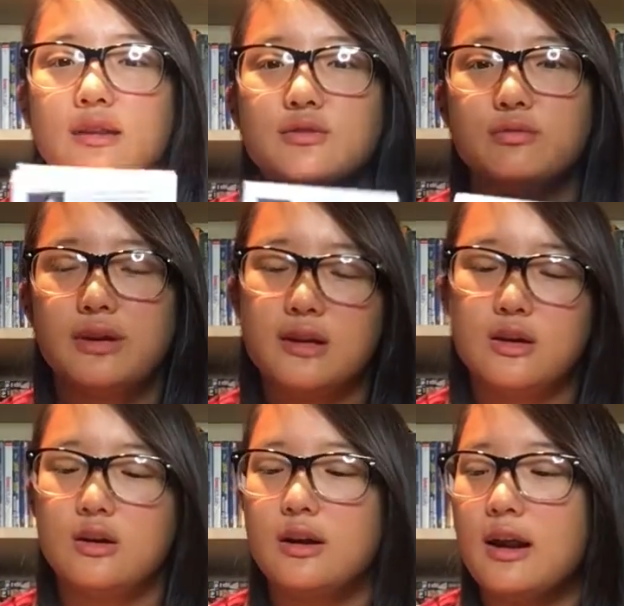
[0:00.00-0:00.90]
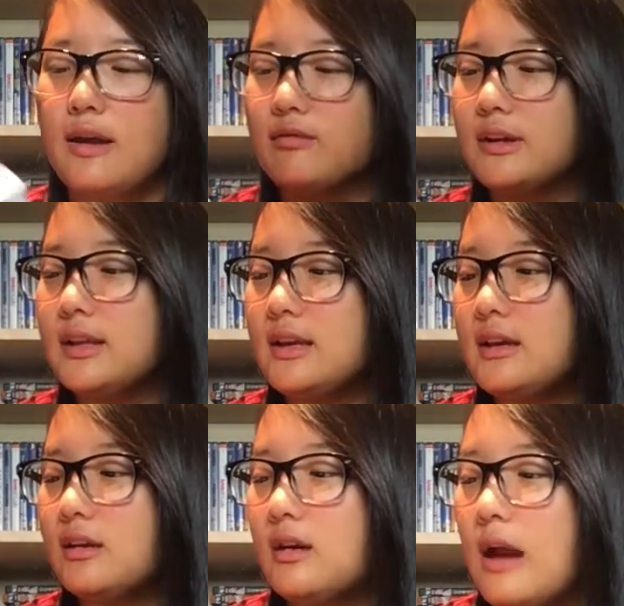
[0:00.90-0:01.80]
It's really good. I
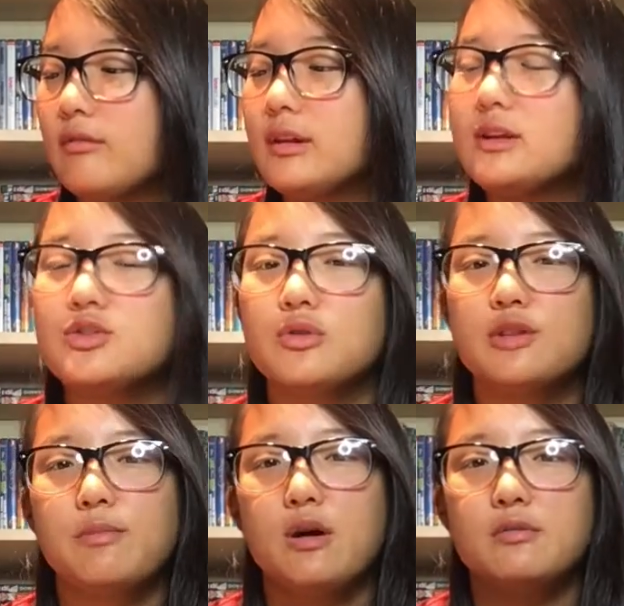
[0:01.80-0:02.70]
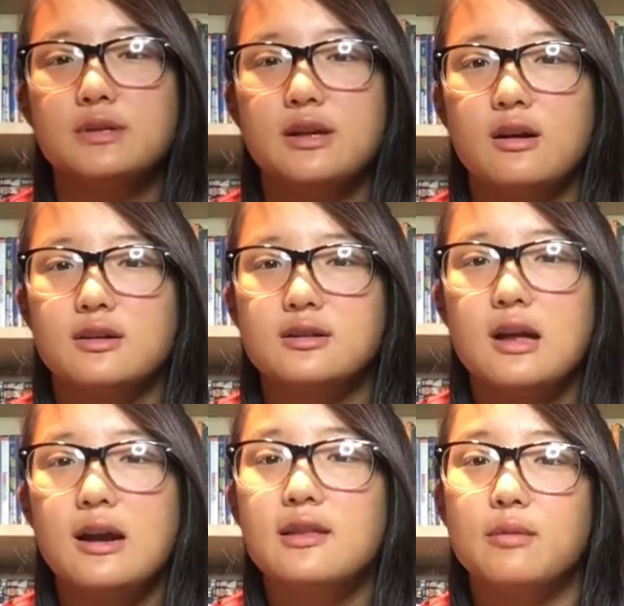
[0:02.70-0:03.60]
really enjoy the poems in here because a
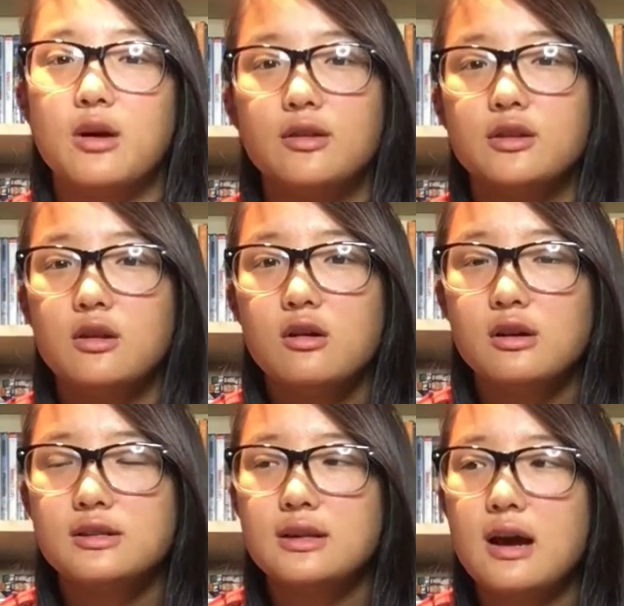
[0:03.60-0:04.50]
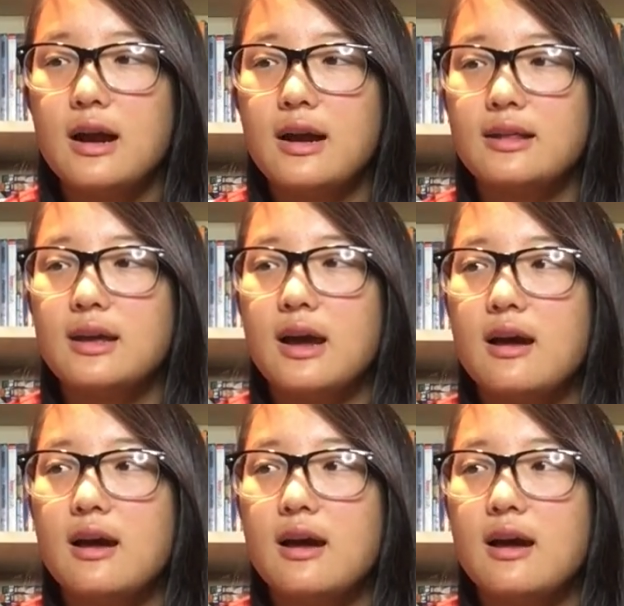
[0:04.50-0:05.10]
lot of them are on the longer side, and